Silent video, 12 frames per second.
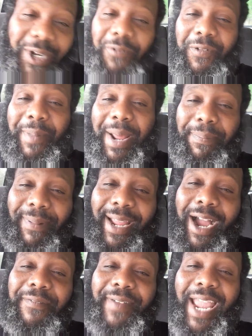From that
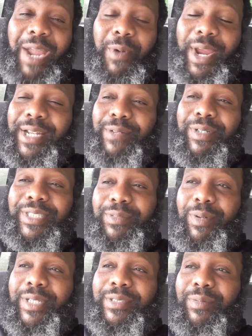playoff game
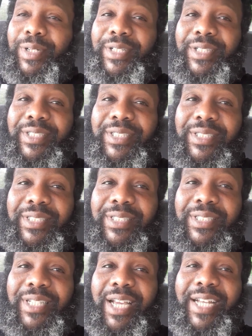where
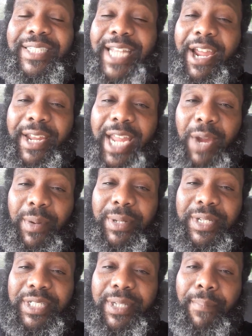Derrick Henry
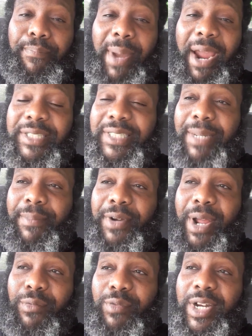just embarrassed him on
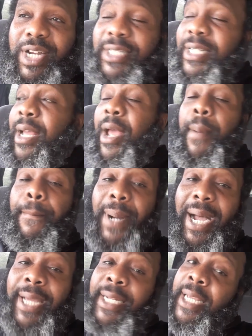that run.
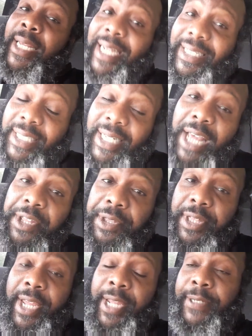But that's another
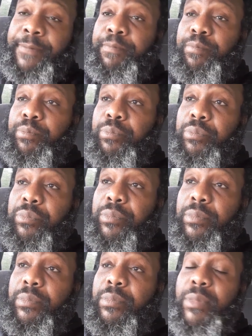thing.
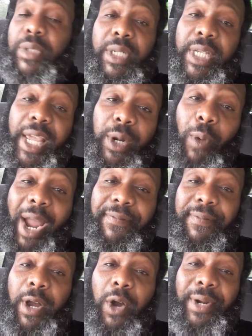Yeah, the wife
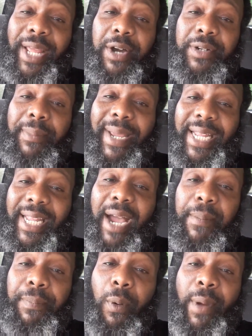held him at
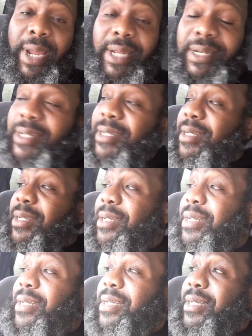gunpoint.
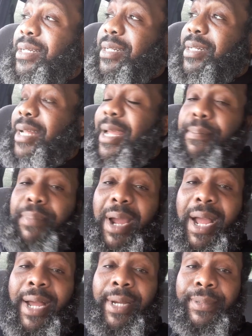Like,
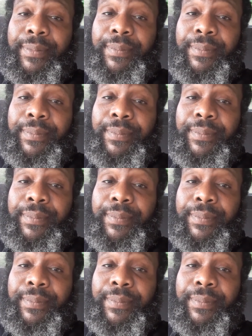bruh.